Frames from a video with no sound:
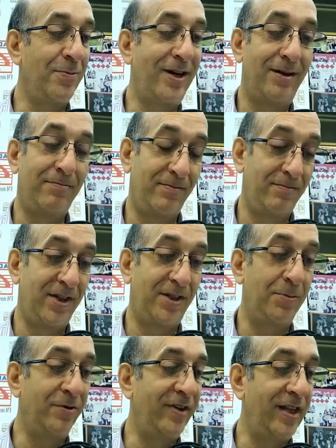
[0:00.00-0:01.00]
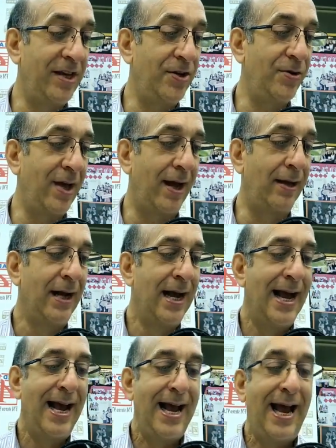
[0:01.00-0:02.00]
But in this movie they do that,
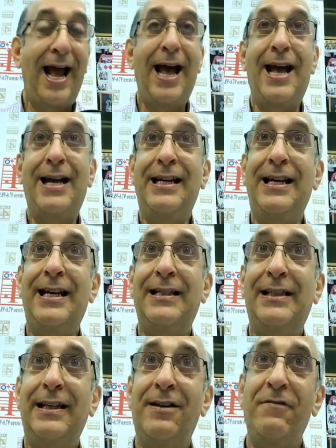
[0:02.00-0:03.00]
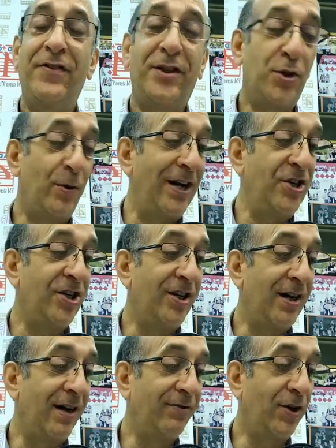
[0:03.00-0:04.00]
and he has the
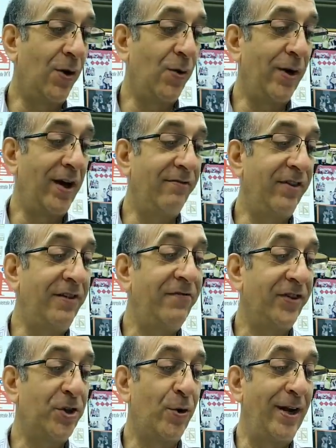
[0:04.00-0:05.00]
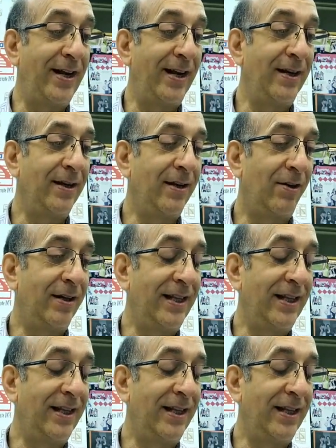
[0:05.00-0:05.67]
infiltration of going of infiltrating uh,